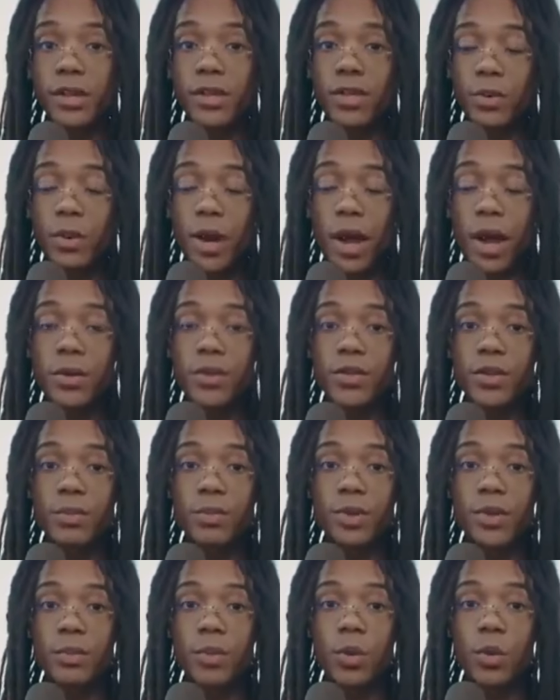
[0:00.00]
The rounds,
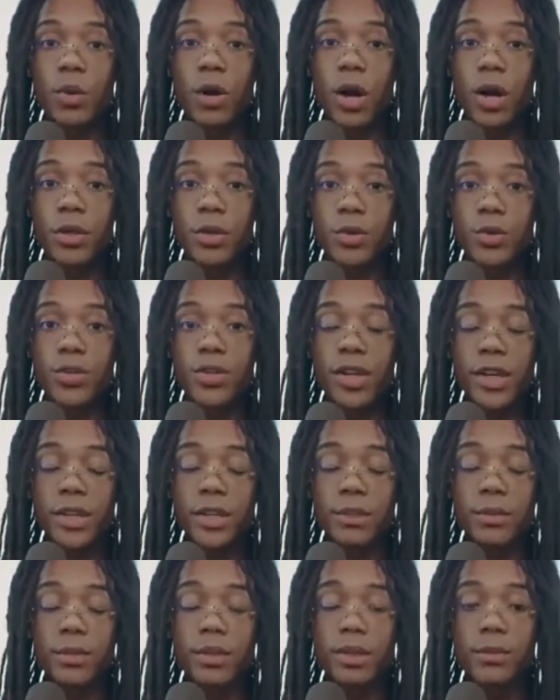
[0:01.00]
and people were
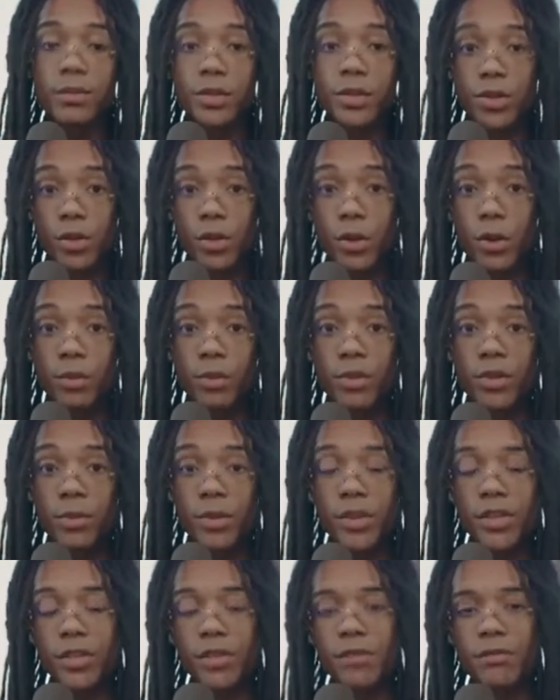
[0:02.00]
understandably perturbed
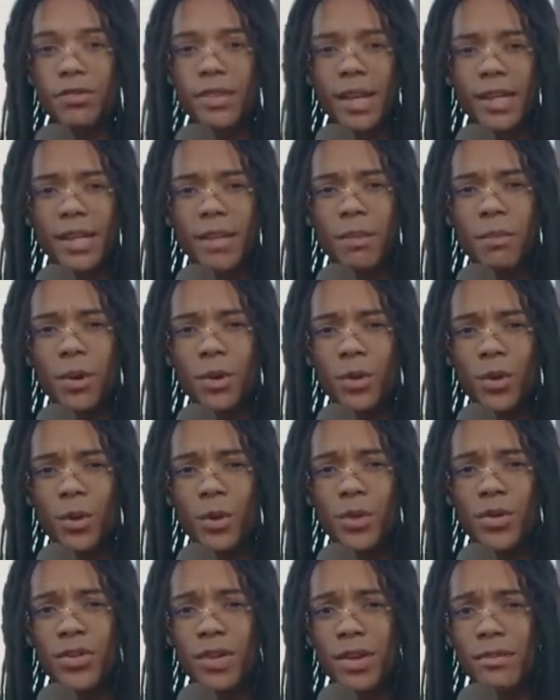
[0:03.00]
because if Tana Mongeau
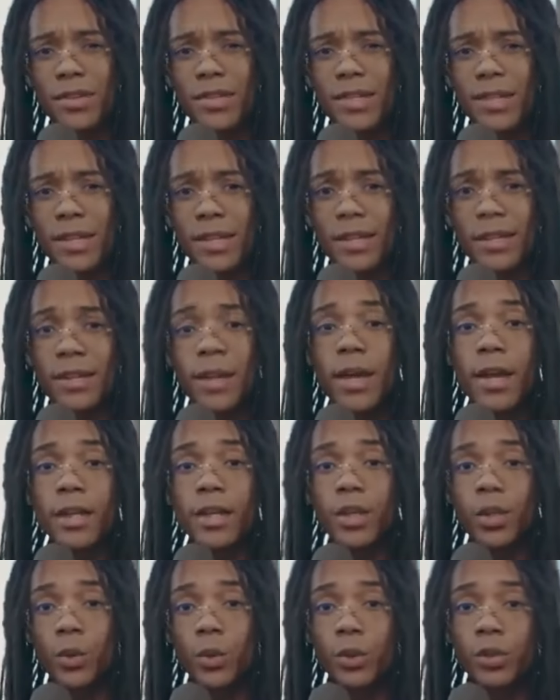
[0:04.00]
was 17,
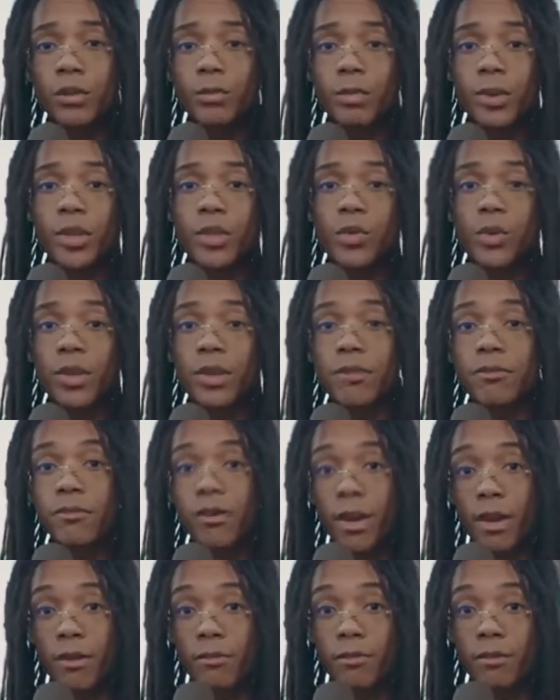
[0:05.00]
you would have been
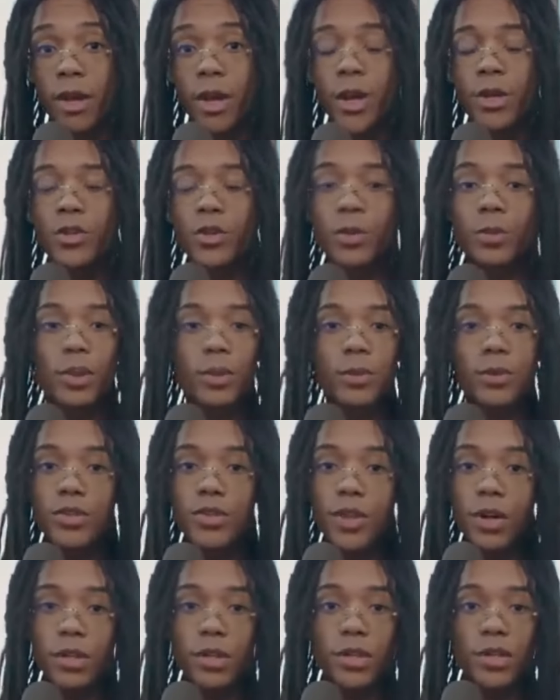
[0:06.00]
25. So people
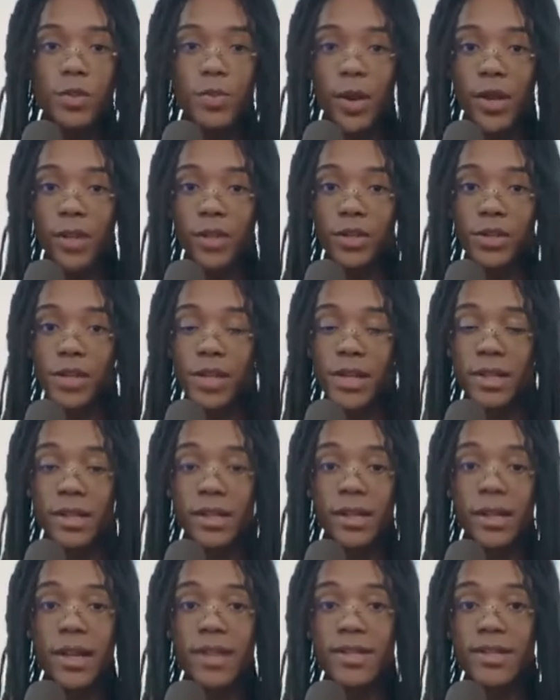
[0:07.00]
started
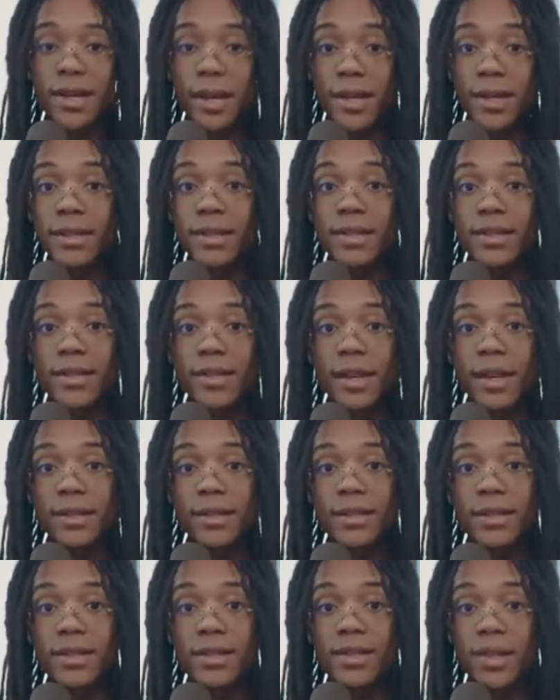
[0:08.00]
speculating, and Tana
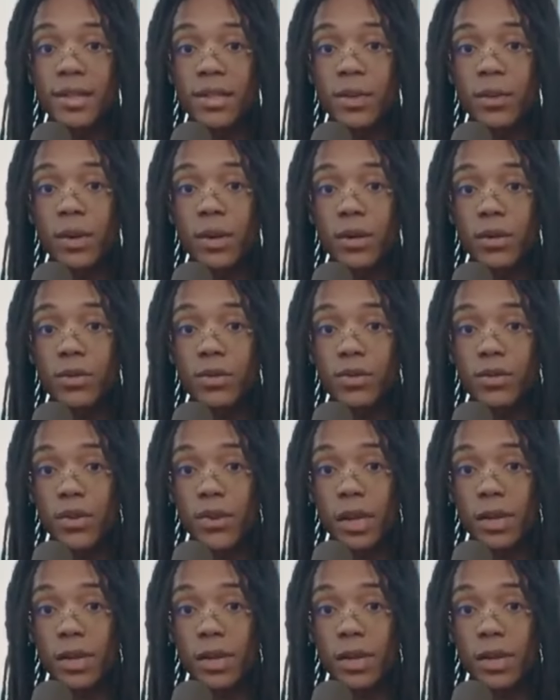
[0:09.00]
decided to set the record straight.